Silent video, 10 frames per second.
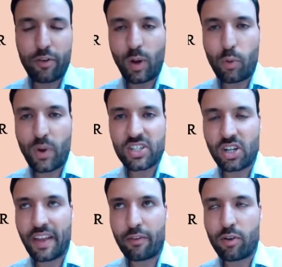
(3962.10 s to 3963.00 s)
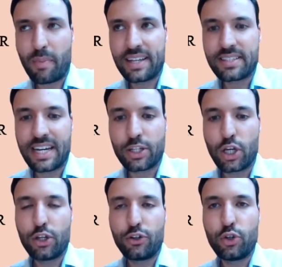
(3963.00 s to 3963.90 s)
follow-up question on that from my side.
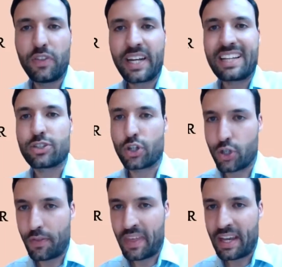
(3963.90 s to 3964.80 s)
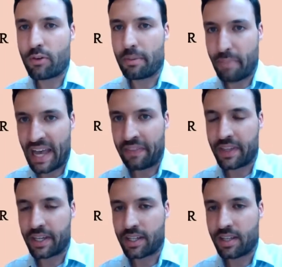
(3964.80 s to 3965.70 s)
Do you think that's a good thing or a bad
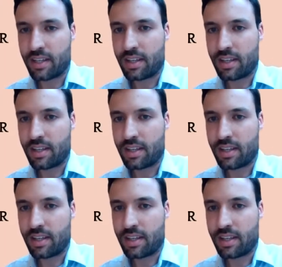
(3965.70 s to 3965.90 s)
thing?